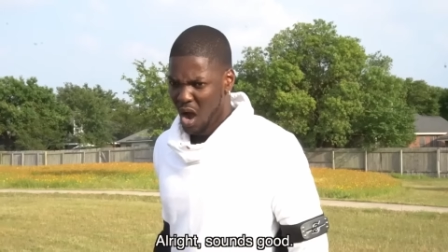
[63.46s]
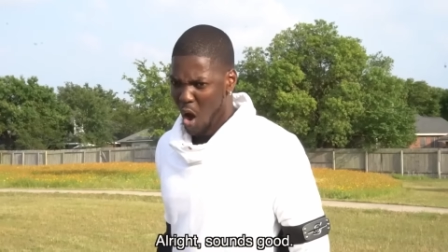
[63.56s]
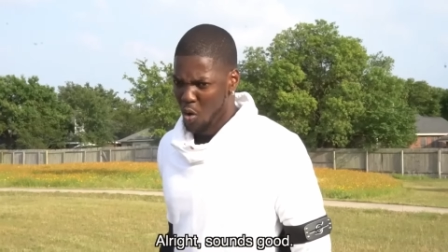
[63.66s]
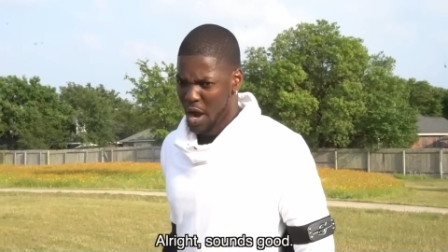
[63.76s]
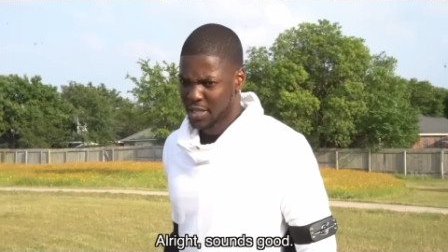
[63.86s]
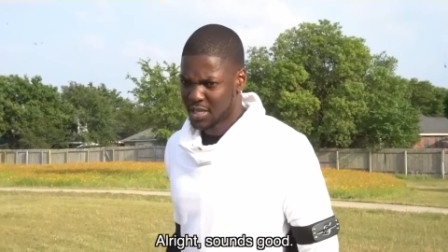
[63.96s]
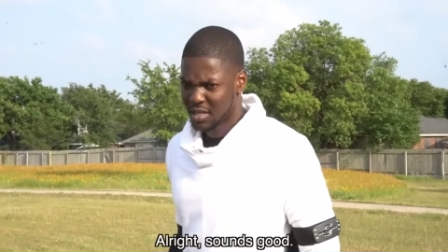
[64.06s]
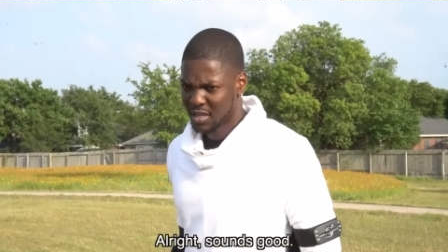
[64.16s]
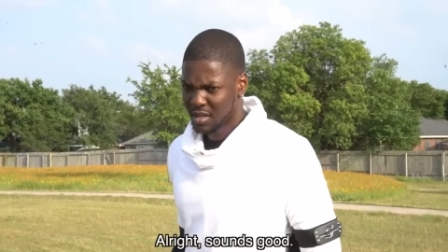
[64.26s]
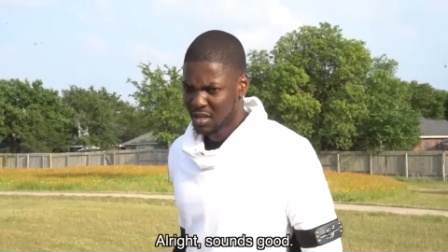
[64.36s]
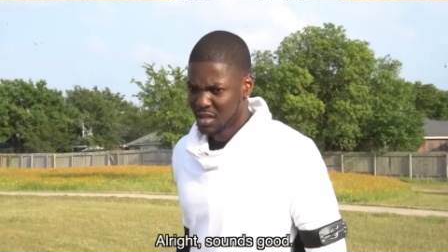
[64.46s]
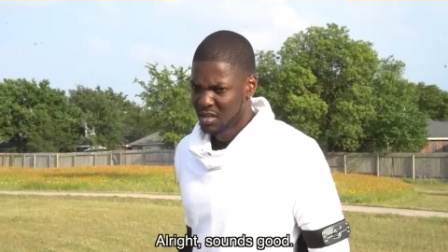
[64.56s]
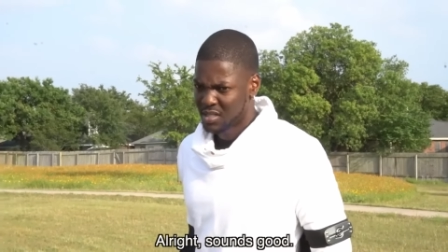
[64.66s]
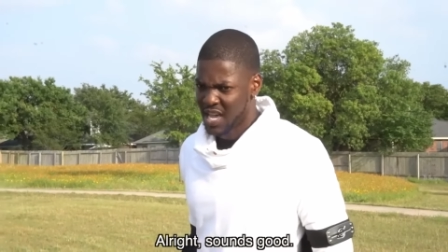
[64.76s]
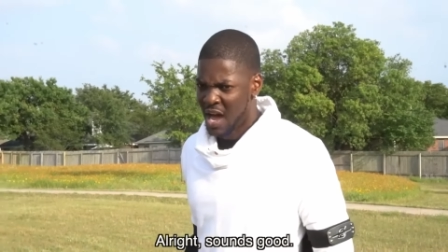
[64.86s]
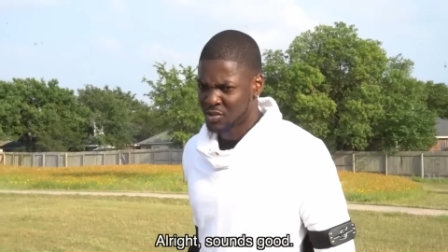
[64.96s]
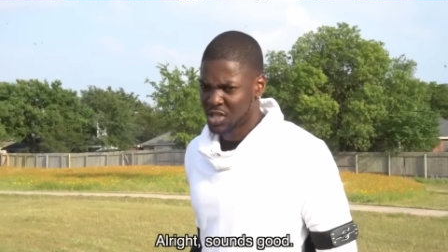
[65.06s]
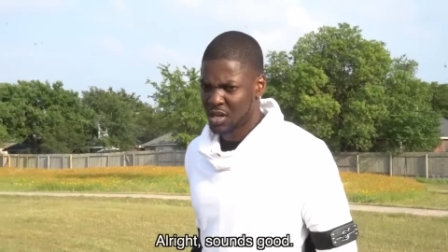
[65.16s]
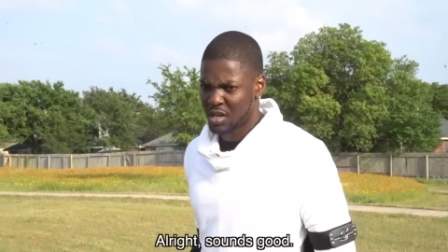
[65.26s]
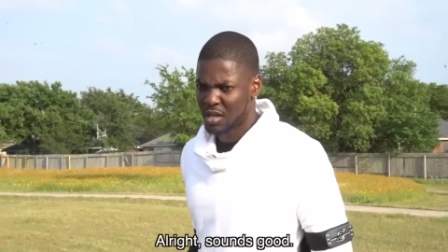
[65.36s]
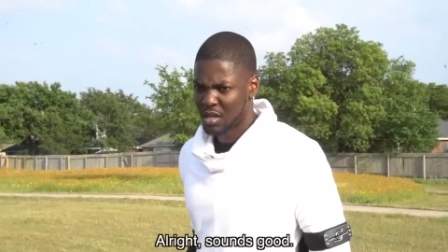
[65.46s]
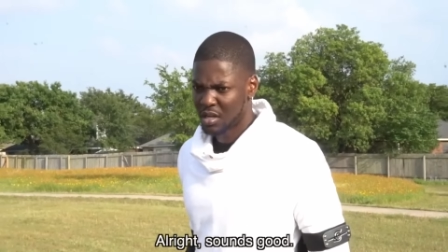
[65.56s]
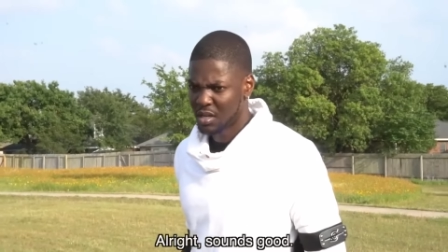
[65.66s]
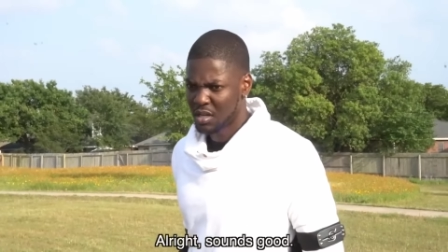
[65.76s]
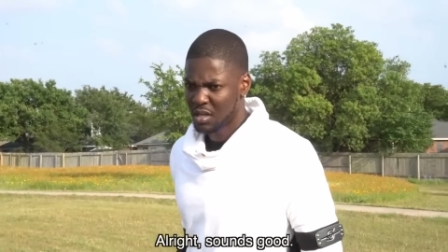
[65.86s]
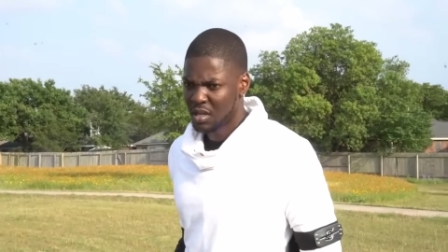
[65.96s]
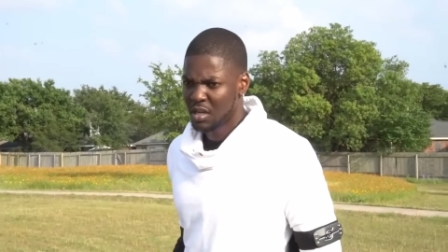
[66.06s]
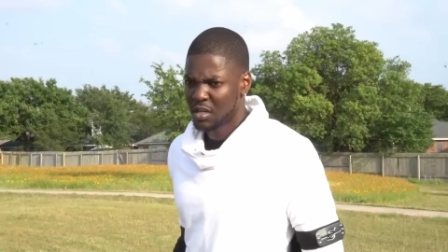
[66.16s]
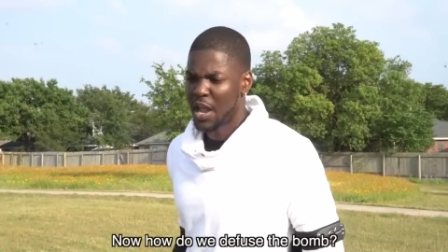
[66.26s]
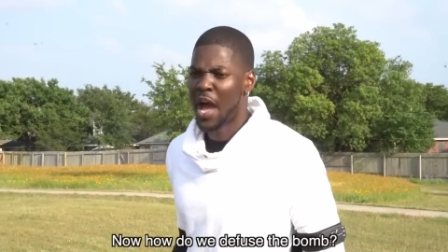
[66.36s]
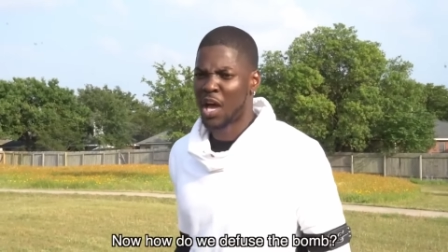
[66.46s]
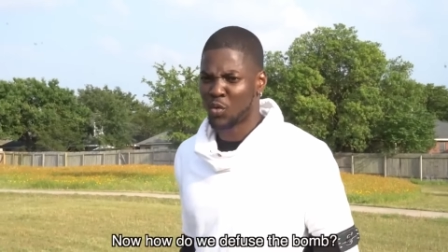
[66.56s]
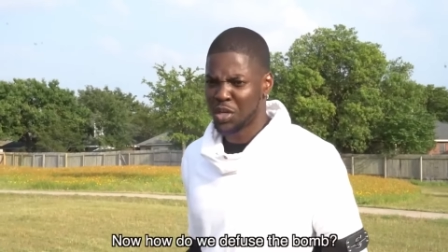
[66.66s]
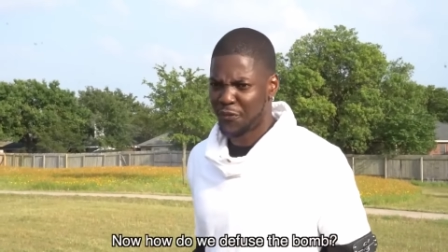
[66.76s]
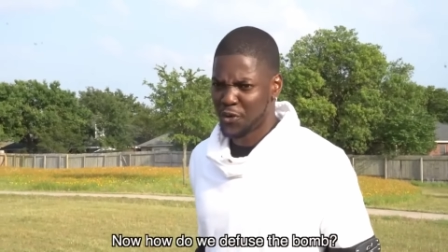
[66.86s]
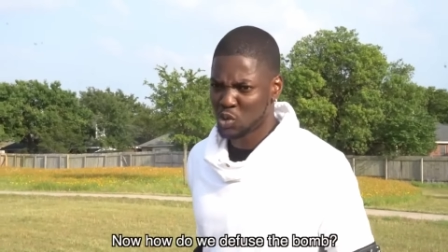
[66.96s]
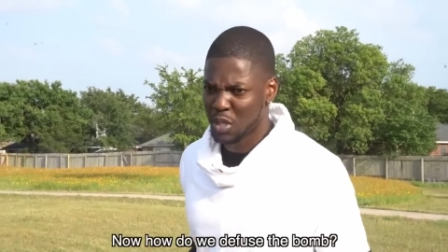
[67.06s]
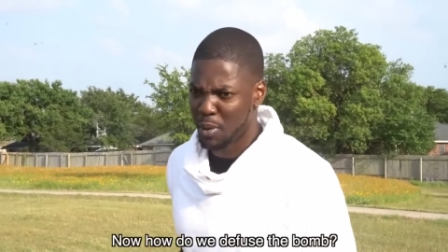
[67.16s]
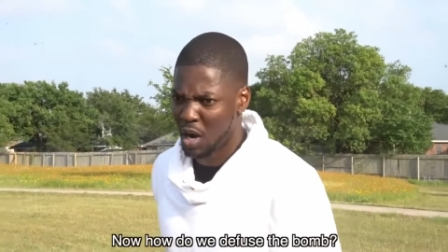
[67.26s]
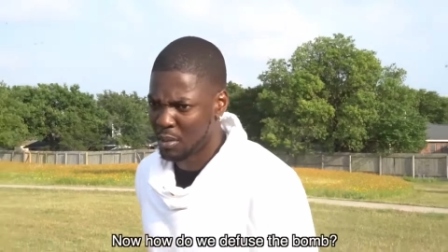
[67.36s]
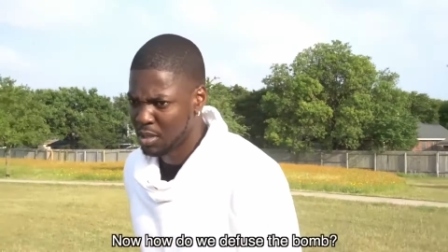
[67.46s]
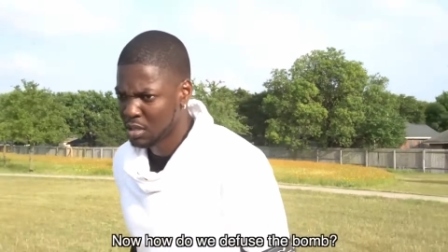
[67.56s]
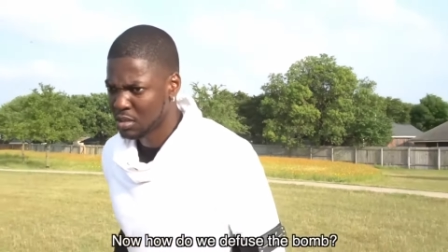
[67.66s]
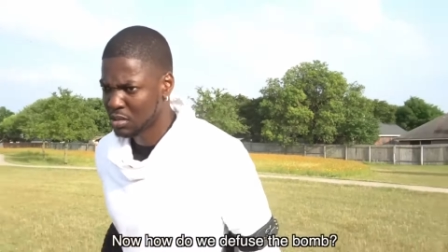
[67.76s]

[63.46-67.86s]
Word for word: All right. Sounds good. Now how do we defuse the bomb?